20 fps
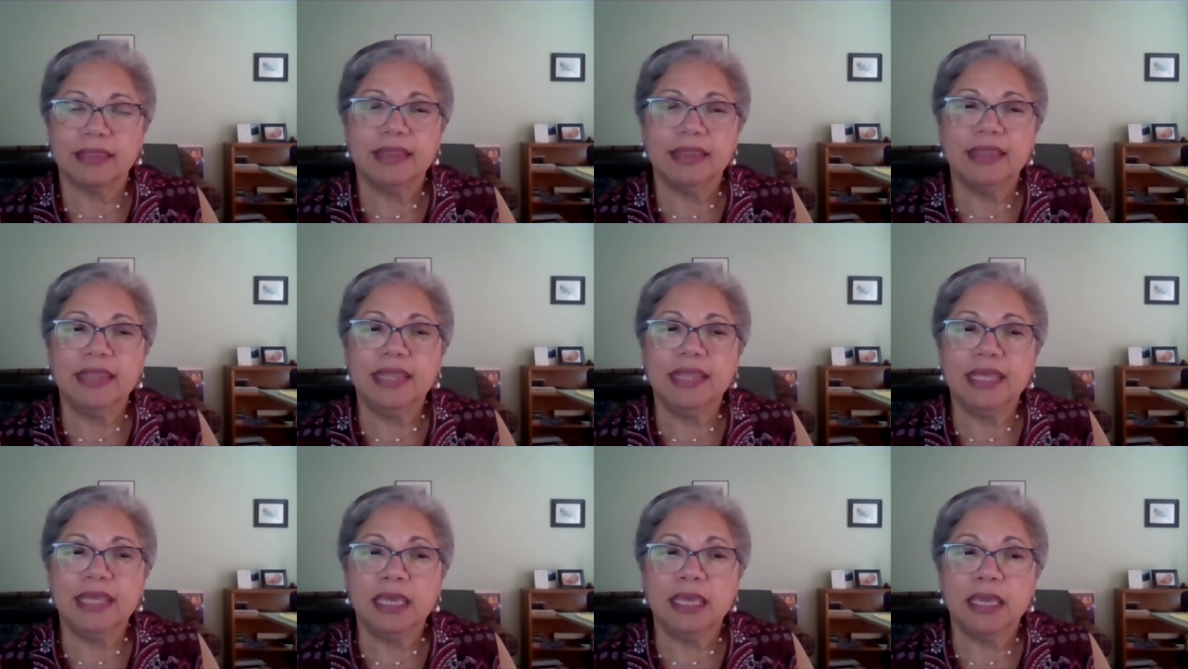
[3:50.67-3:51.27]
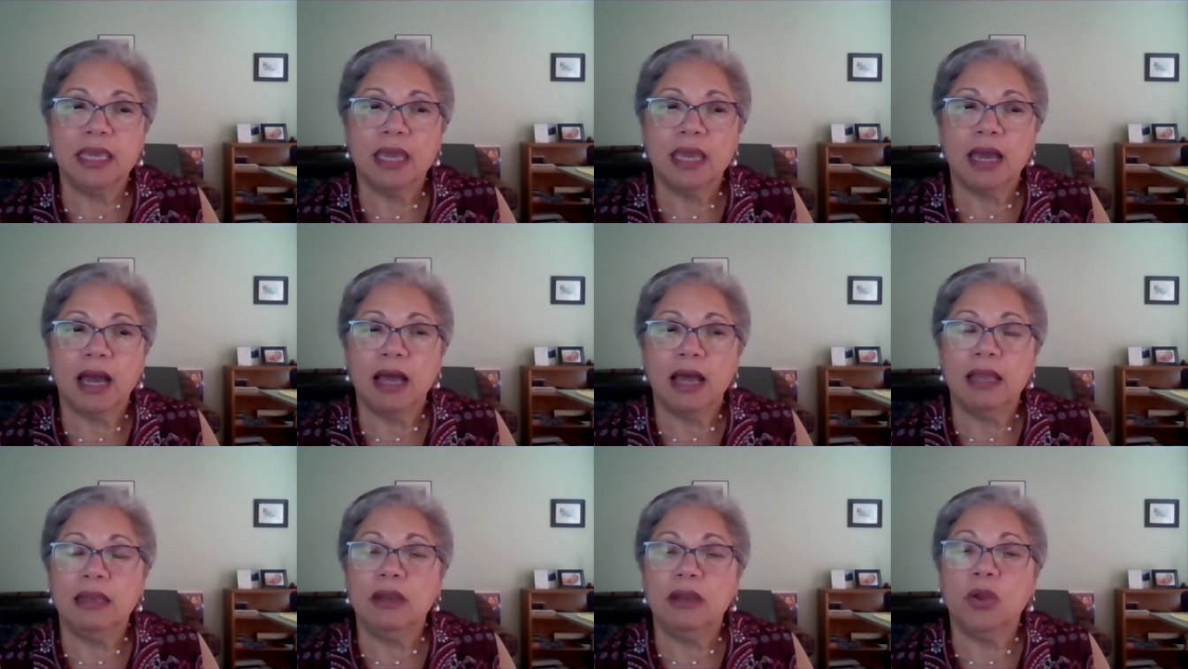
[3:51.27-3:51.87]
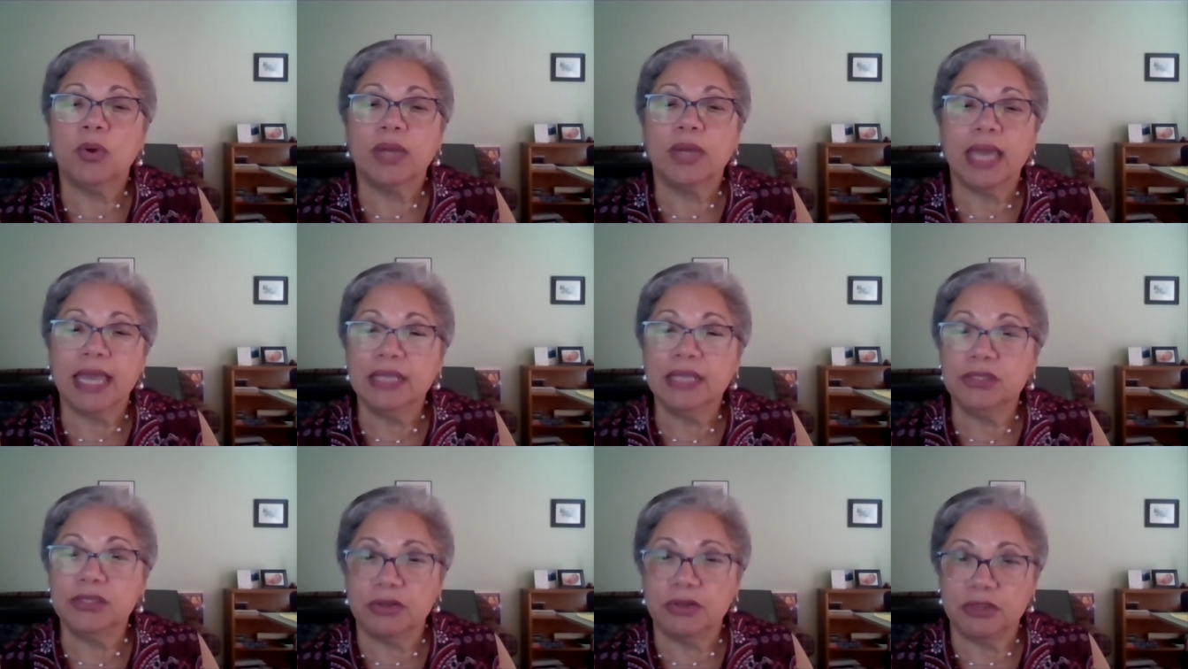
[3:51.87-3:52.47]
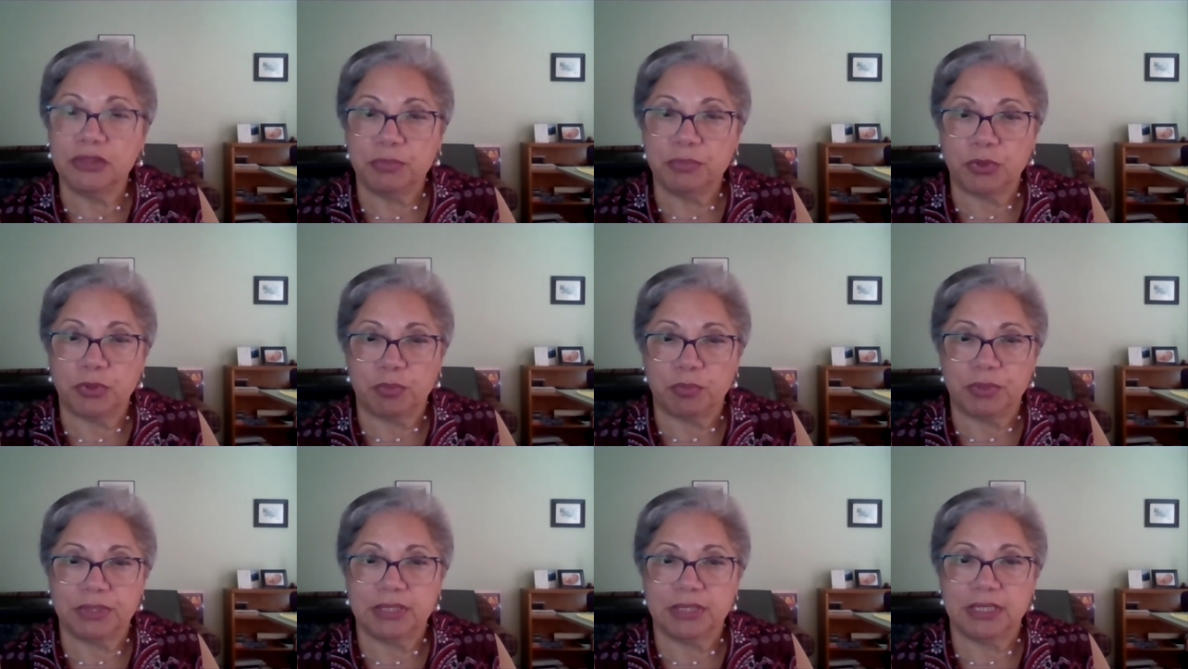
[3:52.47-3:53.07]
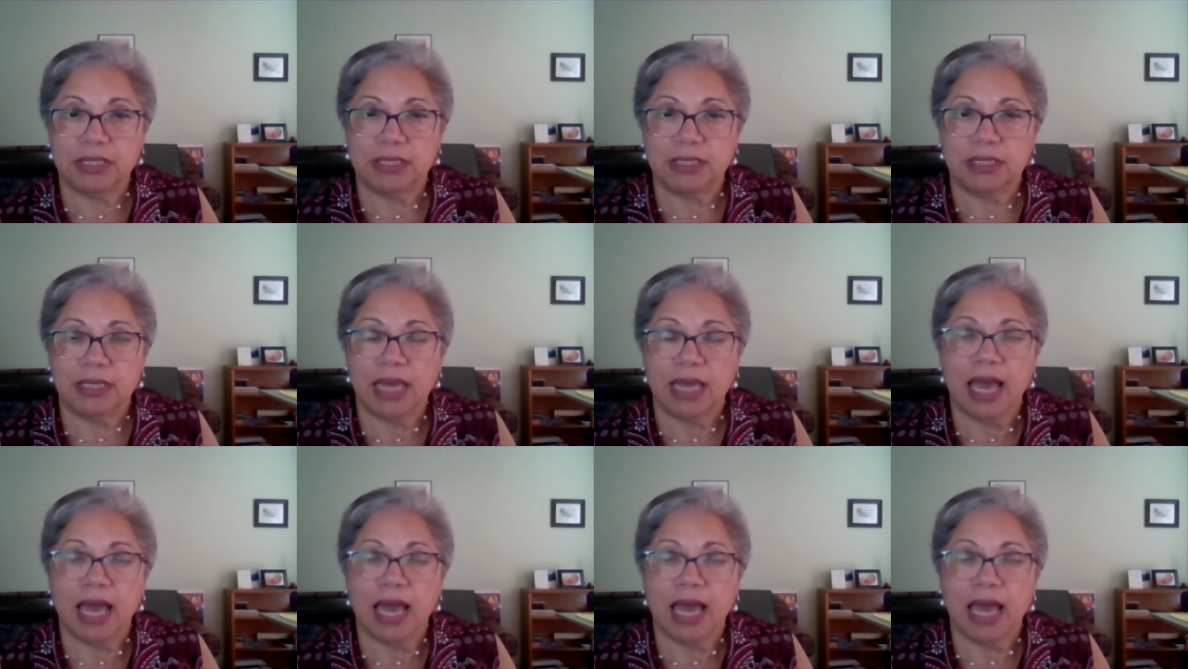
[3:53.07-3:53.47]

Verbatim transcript: The location of the property